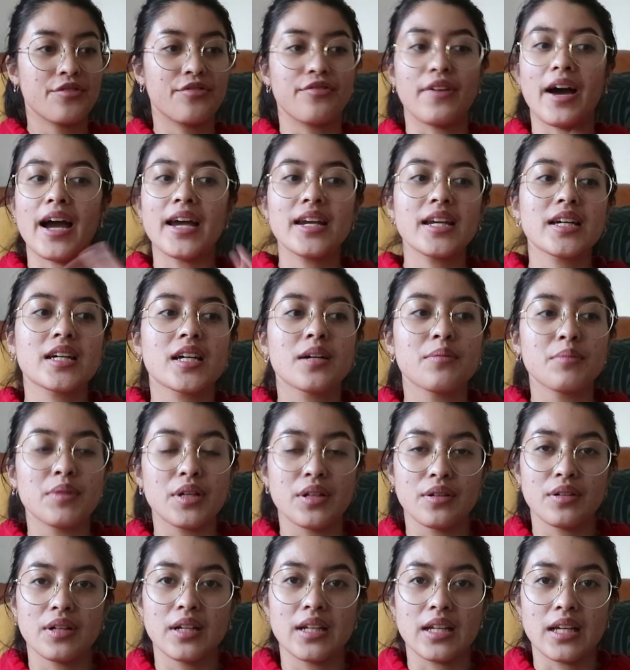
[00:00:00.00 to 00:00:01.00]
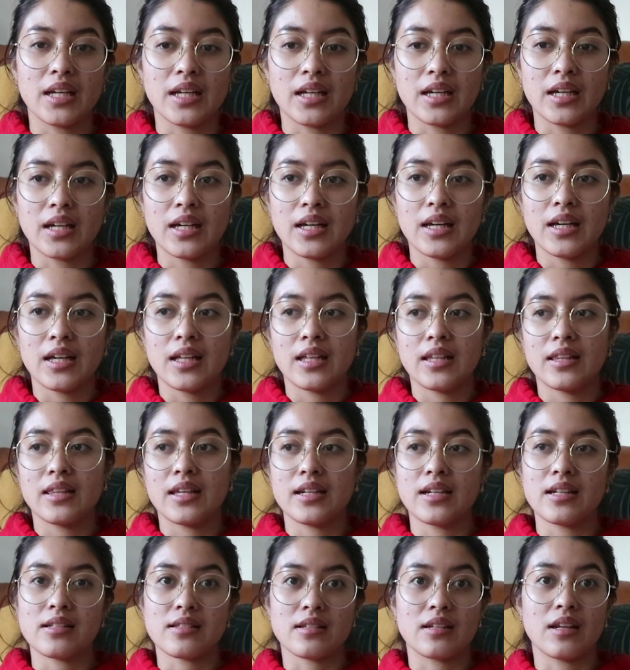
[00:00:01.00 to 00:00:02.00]
Find a community
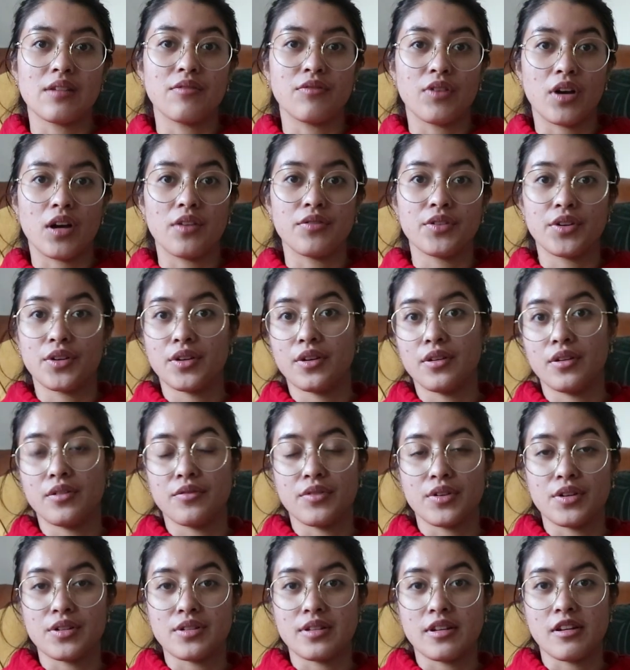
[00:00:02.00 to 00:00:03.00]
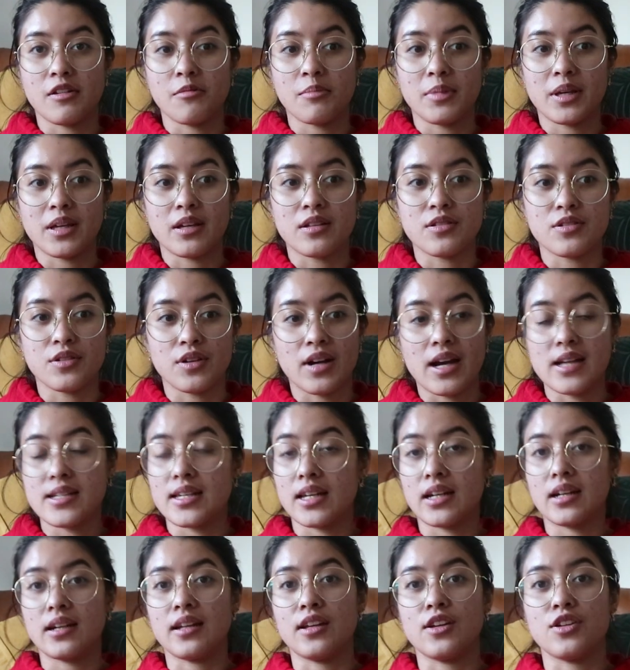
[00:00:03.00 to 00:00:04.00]
that doesn't involve your university, because your
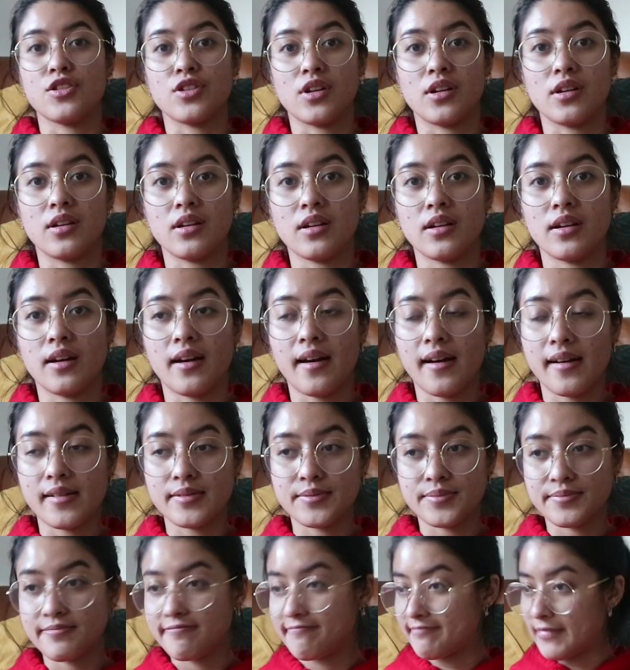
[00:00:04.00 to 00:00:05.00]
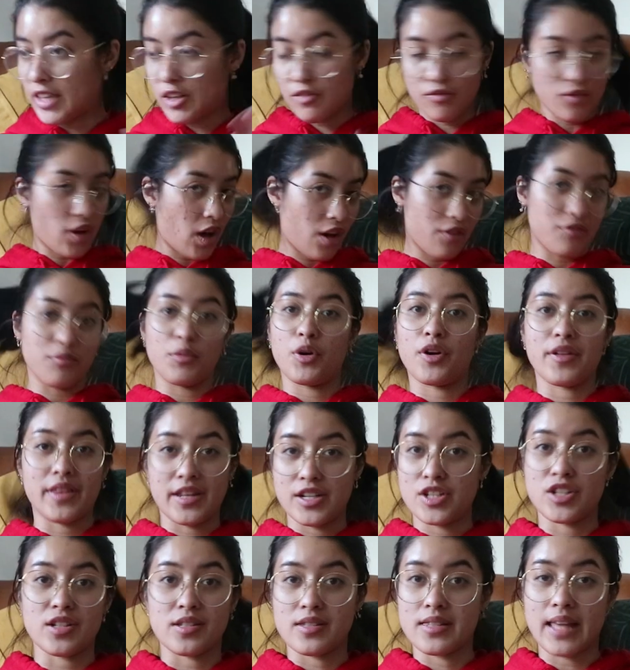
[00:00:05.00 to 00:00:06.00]
identity should involve more
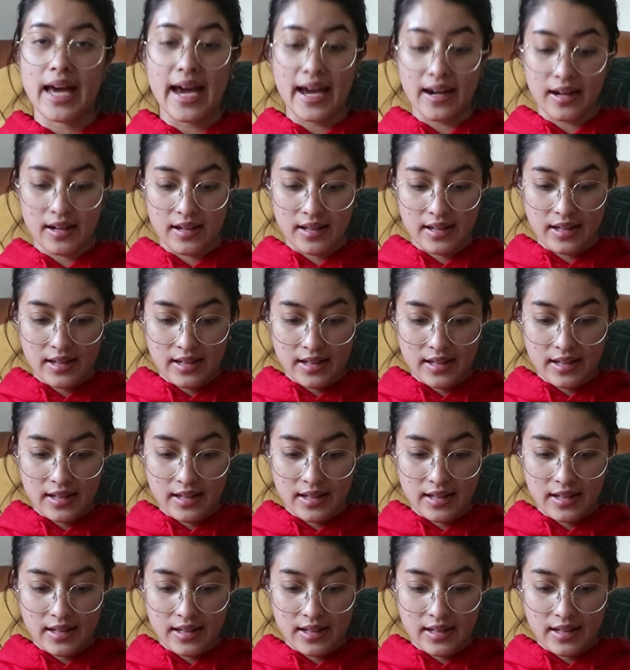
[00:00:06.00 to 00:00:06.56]
than just that.